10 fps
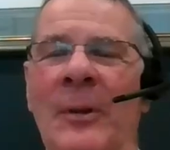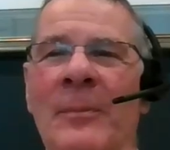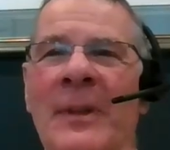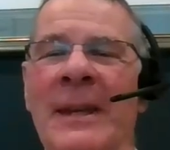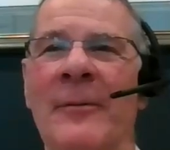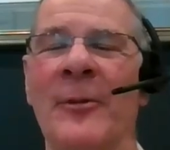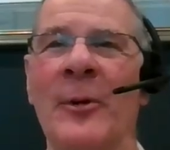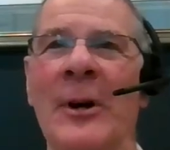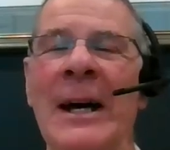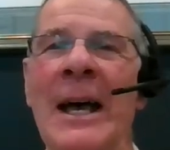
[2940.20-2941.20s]
something
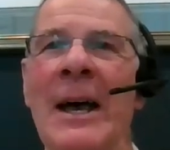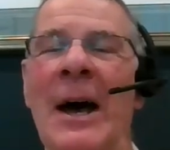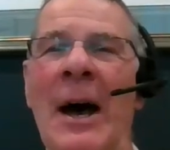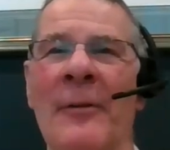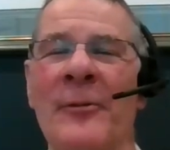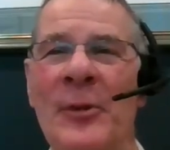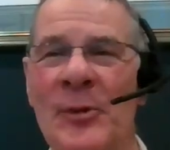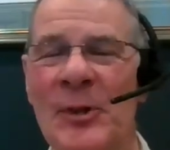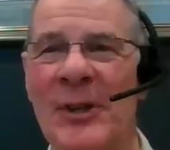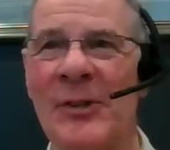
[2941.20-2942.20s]
for a
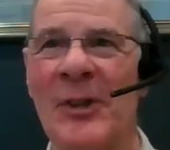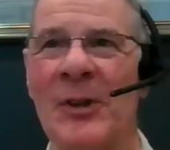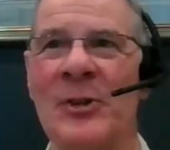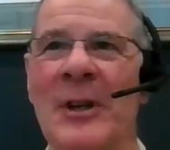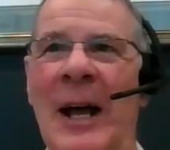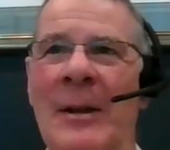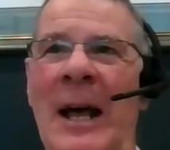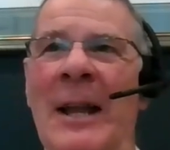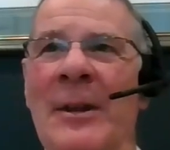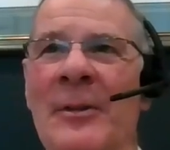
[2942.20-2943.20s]
future discussion.
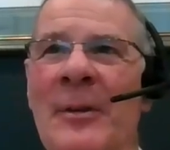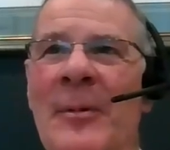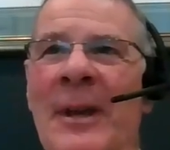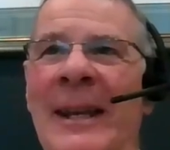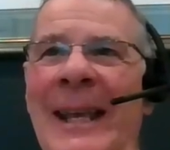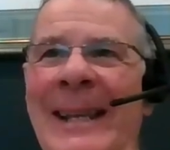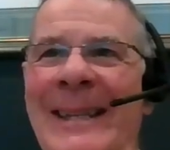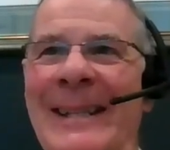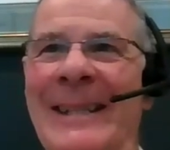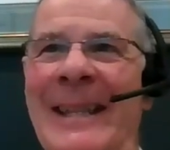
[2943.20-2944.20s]
I don't think we're going to get
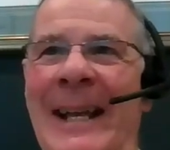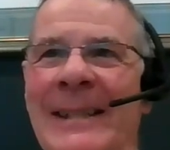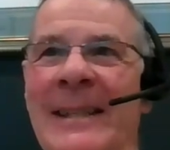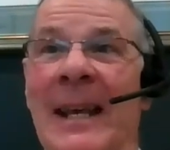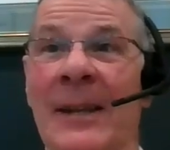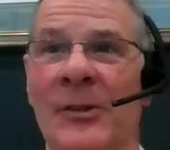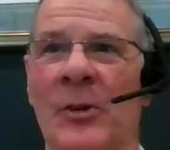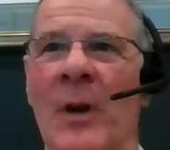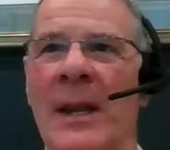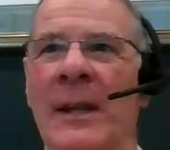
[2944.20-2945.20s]
into that today. It's a
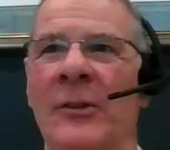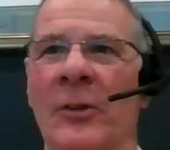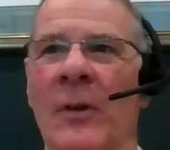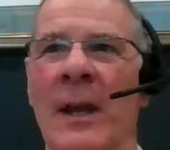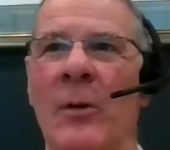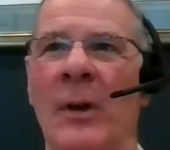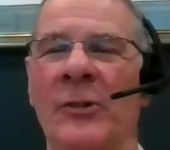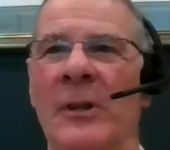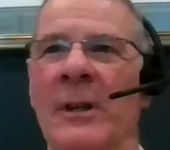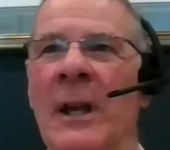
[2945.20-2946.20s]
great
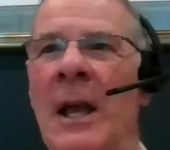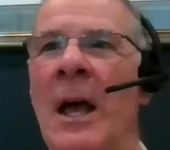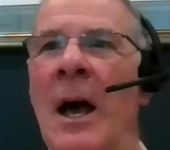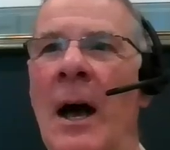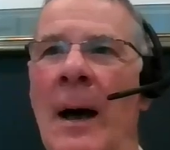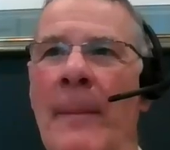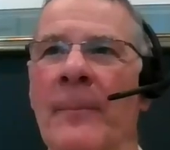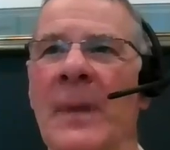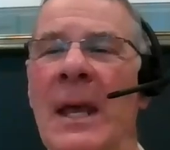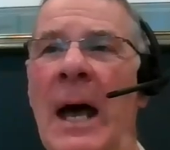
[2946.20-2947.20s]
question.
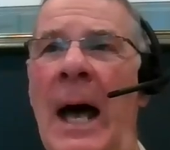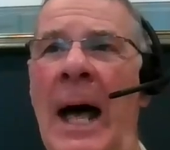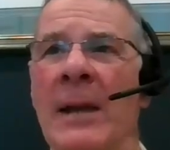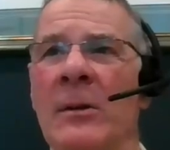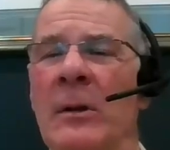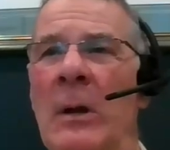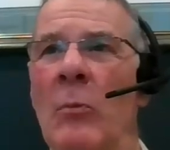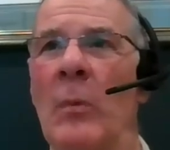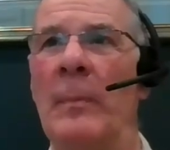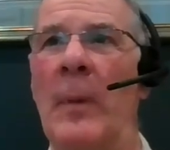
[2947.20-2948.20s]
And
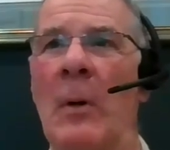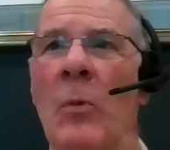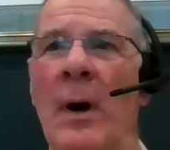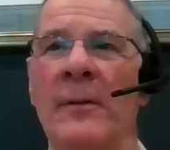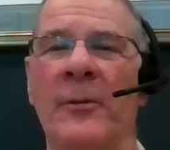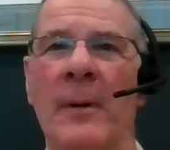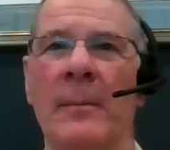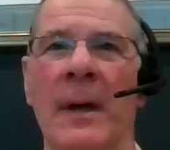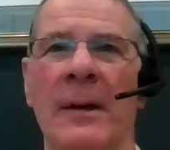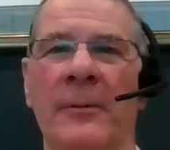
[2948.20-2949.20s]
one
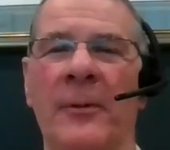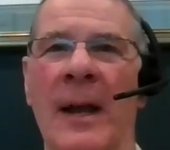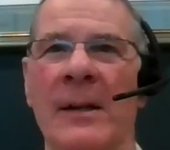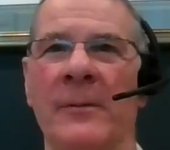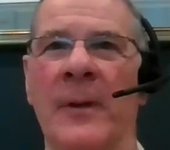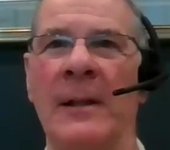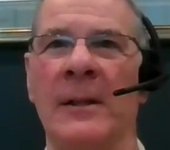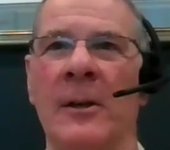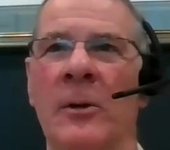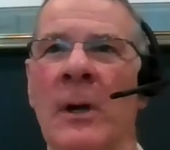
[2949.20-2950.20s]
from Frank
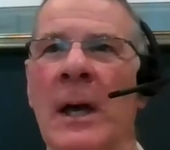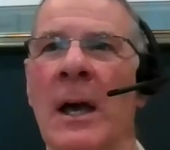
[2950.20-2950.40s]
DeFalco.